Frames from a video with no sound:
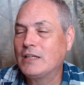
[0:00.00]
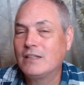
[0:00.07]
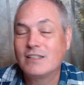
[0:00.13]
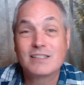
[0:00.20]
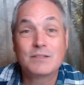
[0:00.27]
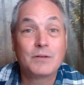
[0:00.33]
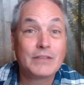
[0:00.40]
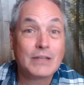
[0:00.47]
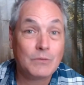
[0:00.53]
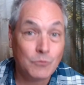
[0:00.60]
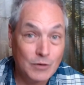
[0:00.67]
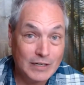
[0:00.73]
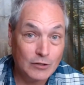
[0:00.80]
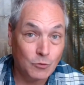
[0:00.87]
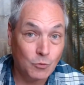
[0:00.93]
Some of them
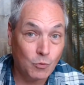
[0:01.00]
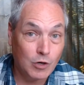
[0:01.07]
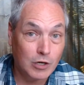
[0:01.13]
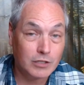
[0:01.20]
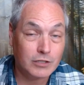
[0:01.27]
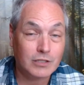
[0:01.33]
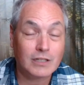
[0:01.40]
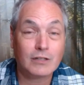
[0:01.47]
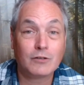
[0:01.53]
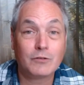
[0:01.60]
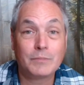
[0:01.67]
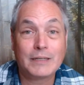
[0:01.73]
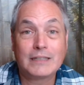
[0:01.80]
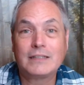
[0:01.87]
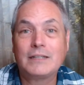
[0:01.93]
went in the water a little
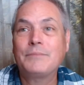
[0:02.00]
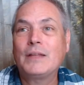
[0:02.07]
bit.